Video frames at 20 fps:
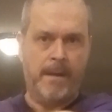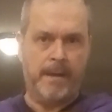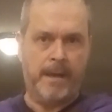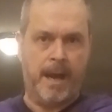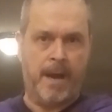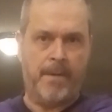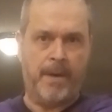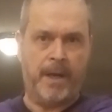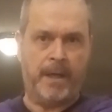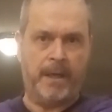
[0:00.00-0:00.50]

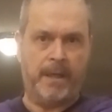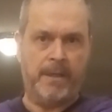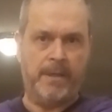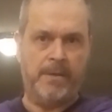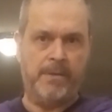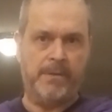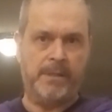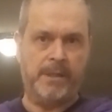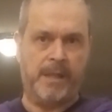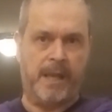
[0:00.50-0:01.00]
I can
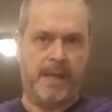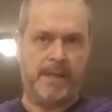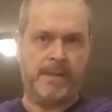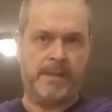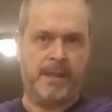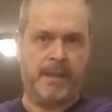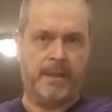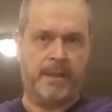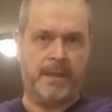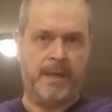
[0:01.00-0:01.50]
use that
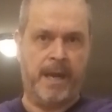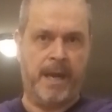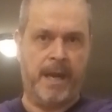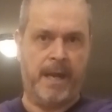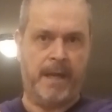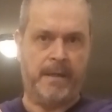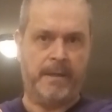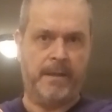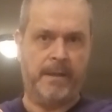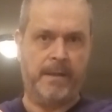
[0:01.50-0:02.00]
second
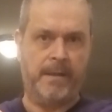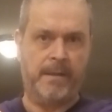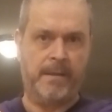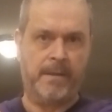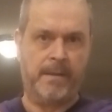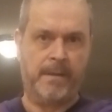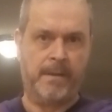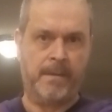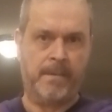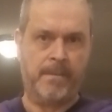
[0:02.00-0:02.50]
hand,
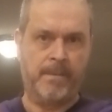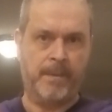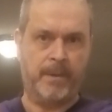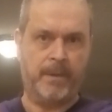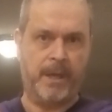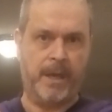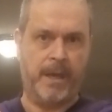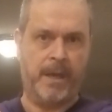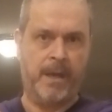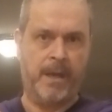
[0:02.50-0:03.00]

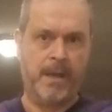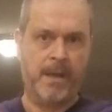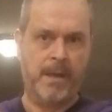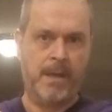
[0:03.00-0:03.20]
okay?